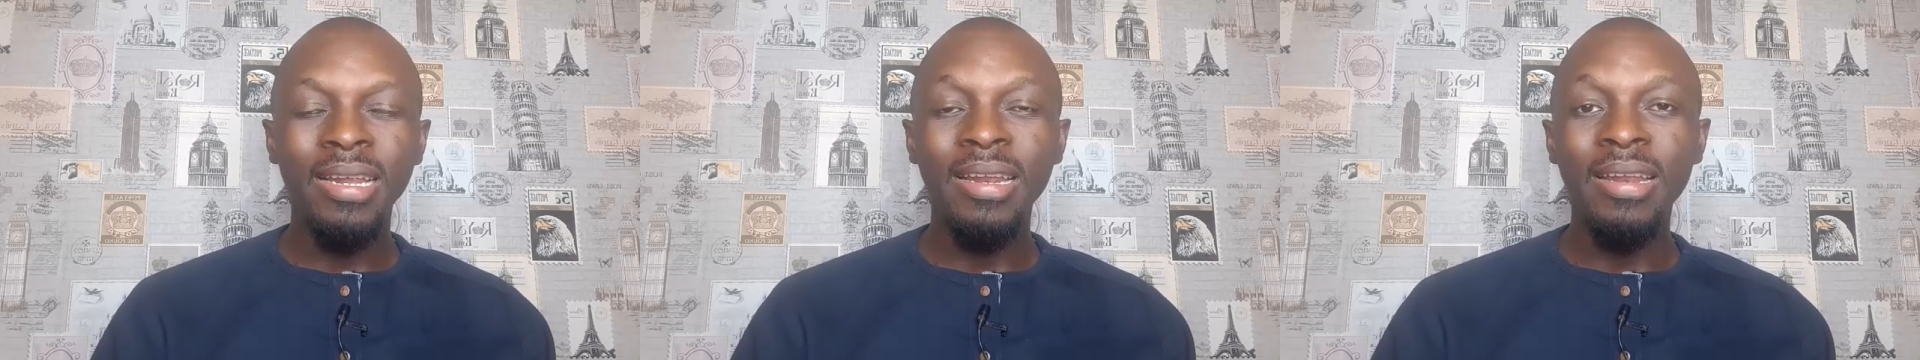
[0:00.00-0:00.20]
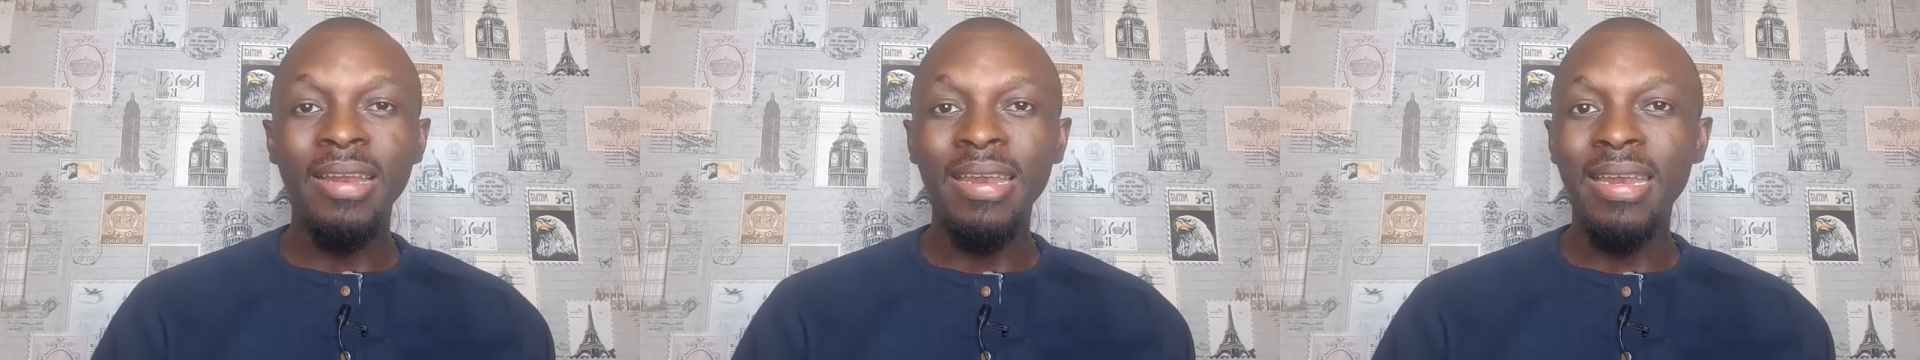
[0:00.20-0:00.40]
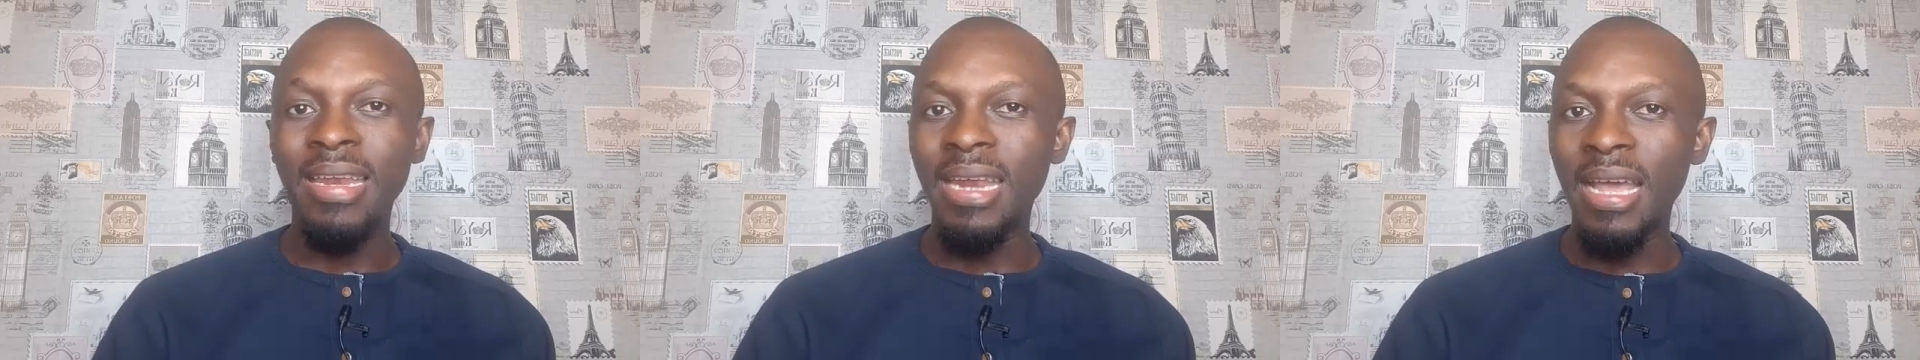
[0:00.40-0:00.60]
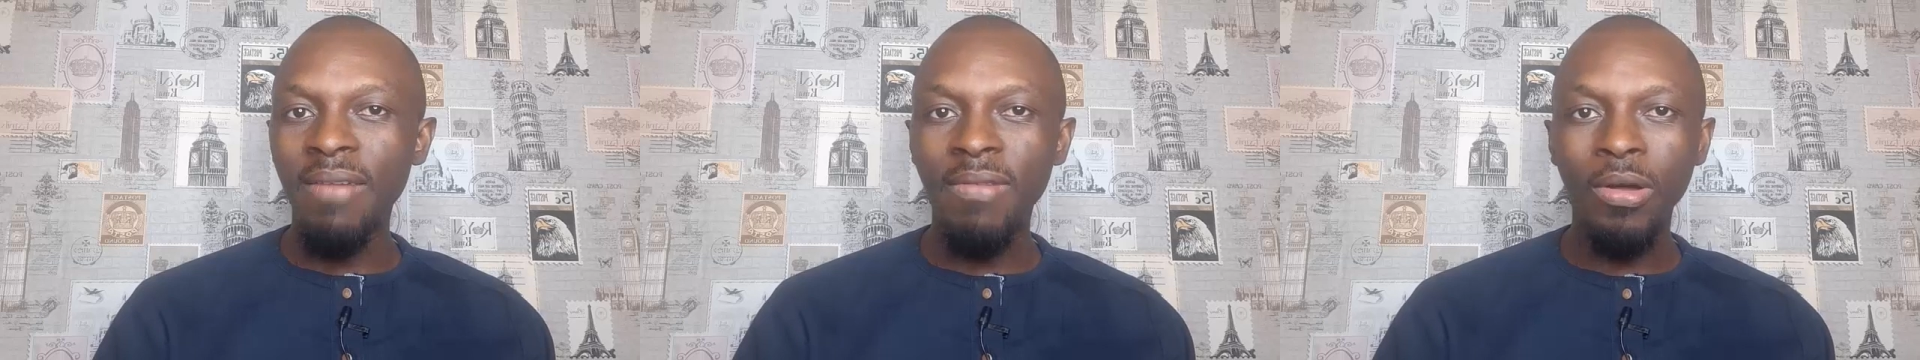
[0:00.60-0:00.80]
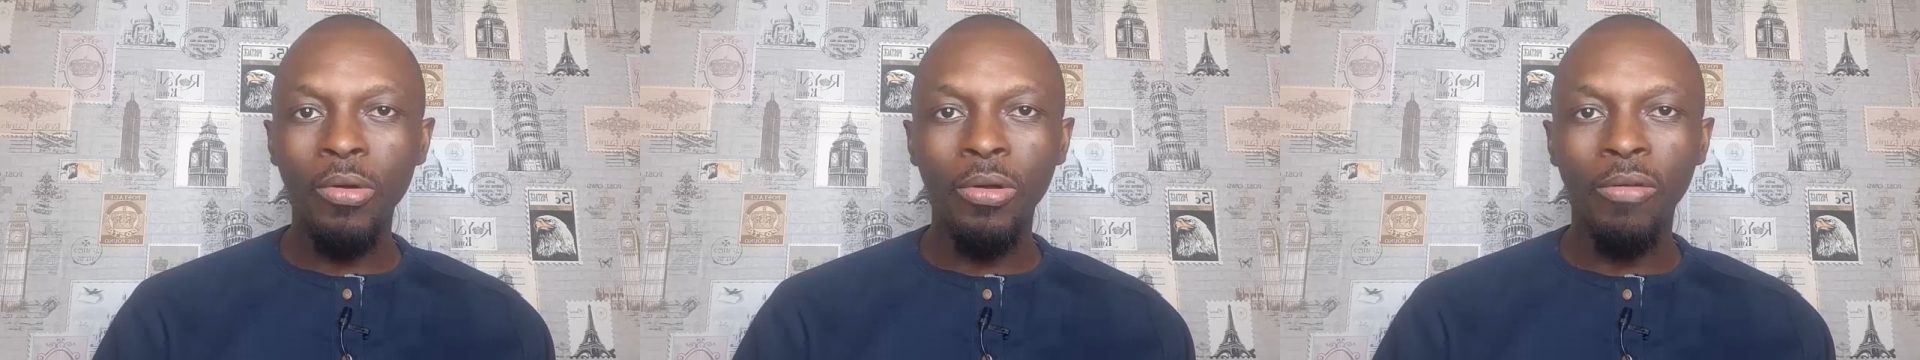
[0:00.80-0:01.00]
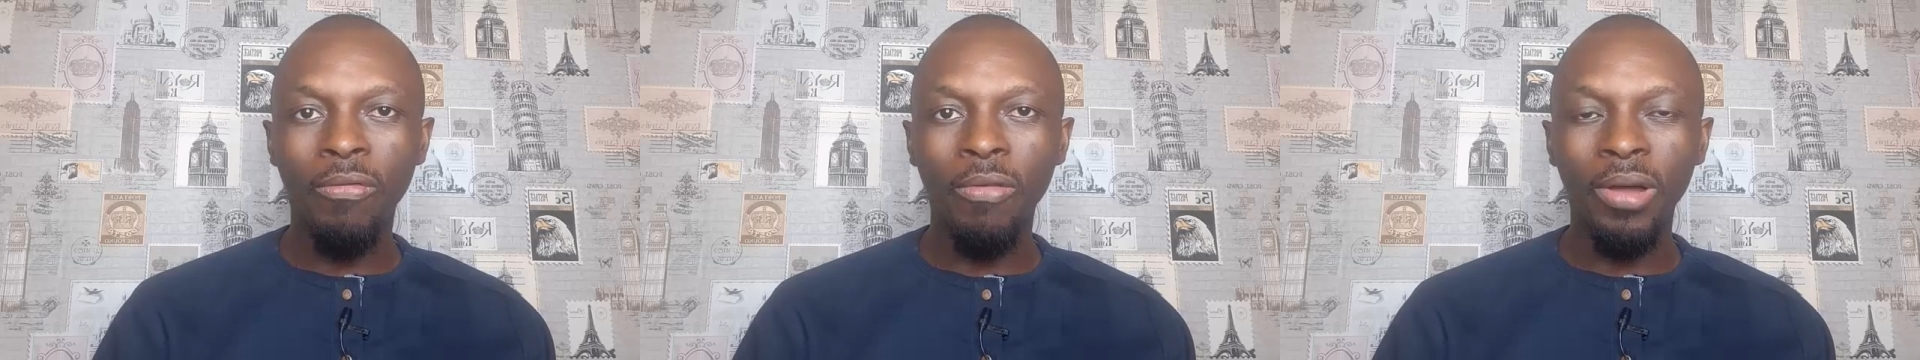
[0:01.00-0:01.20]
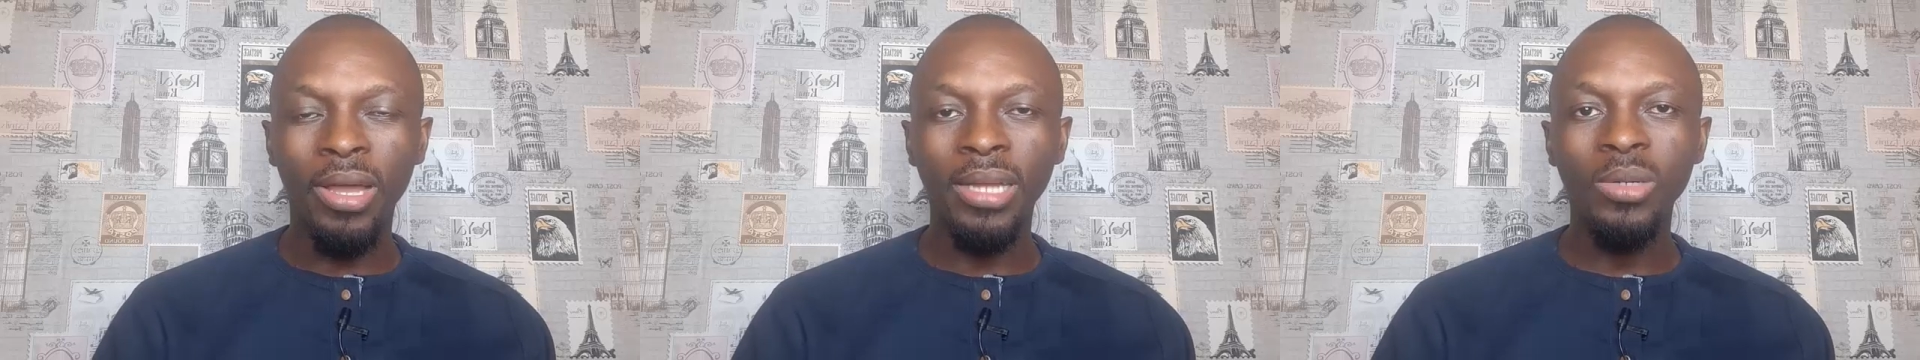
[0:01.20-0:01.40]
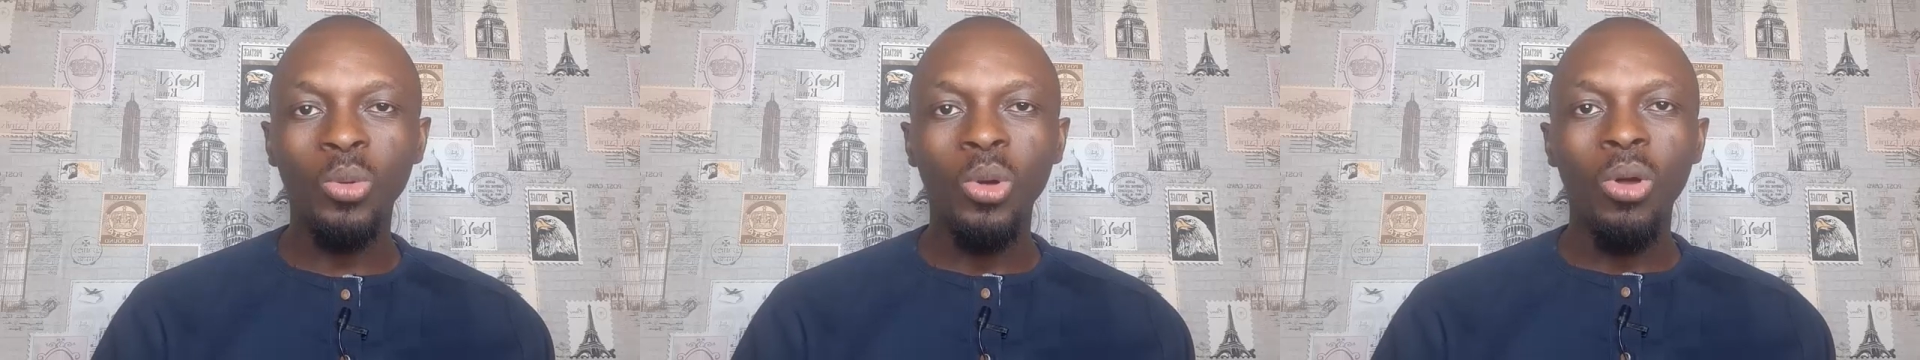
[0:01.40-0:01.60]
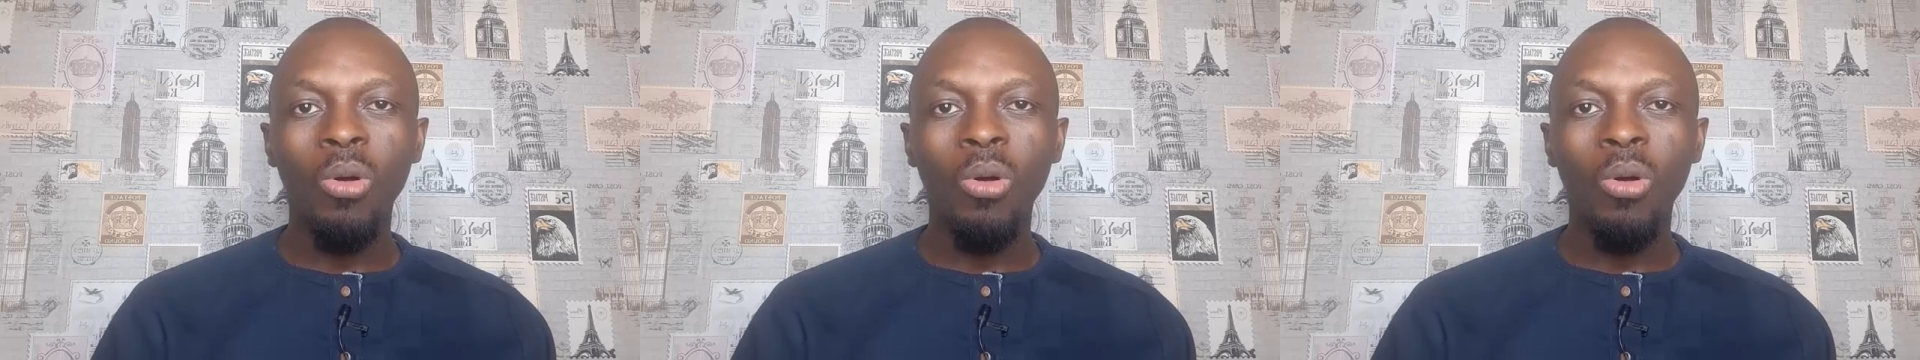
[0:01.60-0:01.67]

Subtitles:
never going to forget